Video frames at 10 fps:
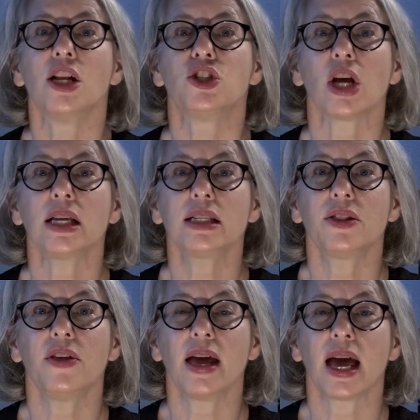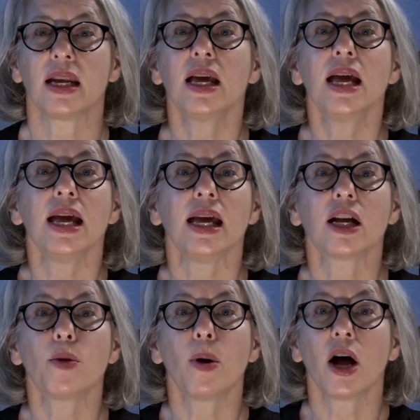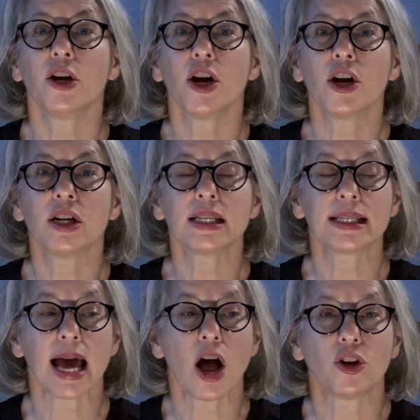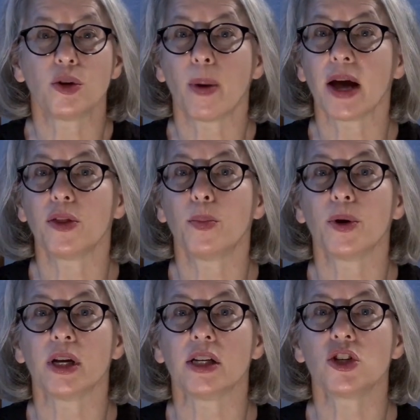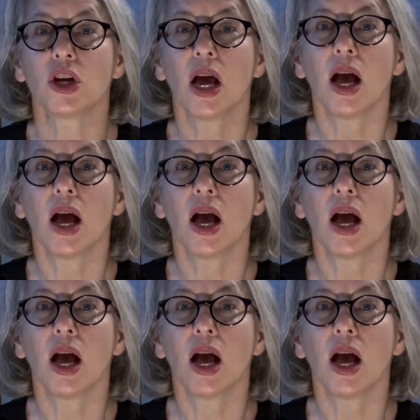Just then, Ichabod heard a sound by the bridge.